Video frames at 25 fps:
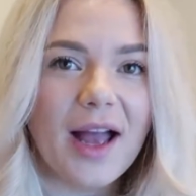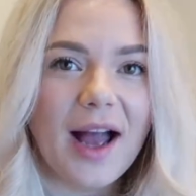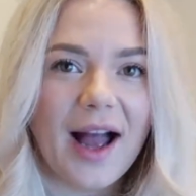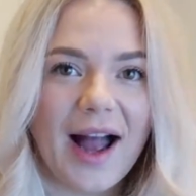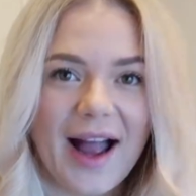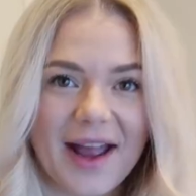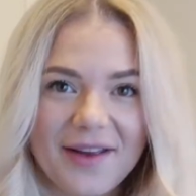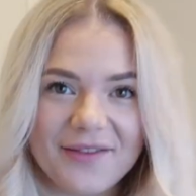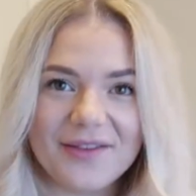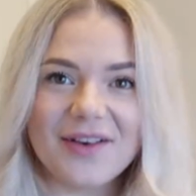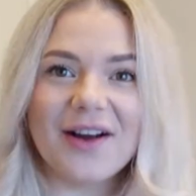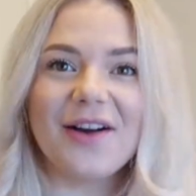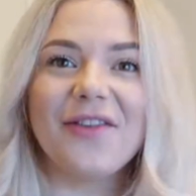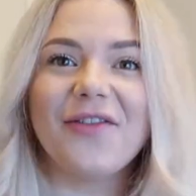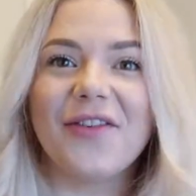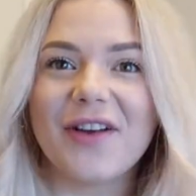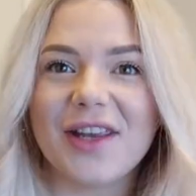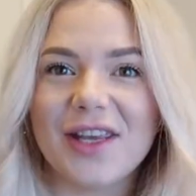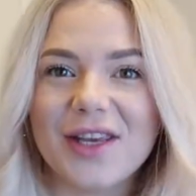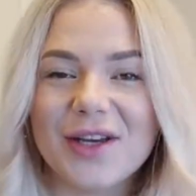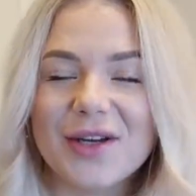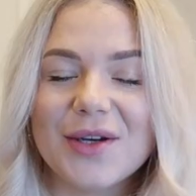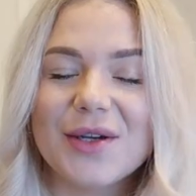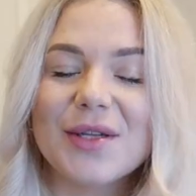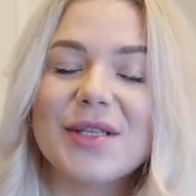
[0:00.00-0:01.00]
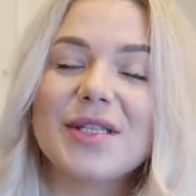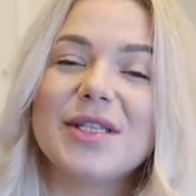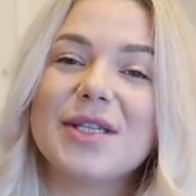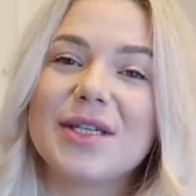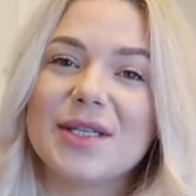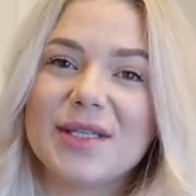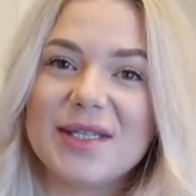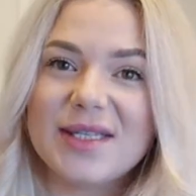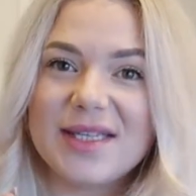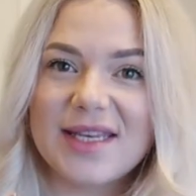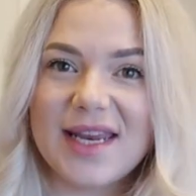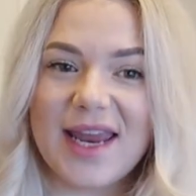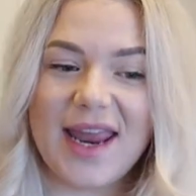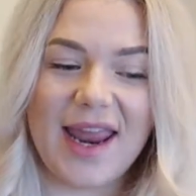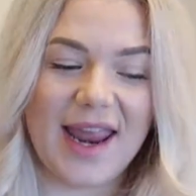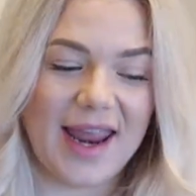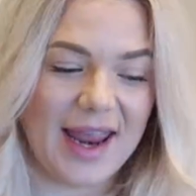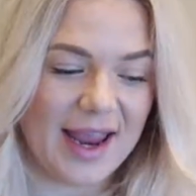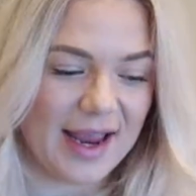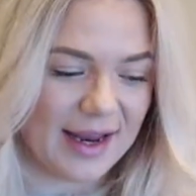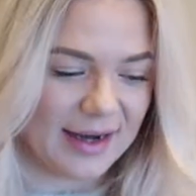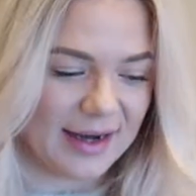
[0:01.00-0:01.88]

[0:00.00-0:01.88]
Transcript: i've got for you today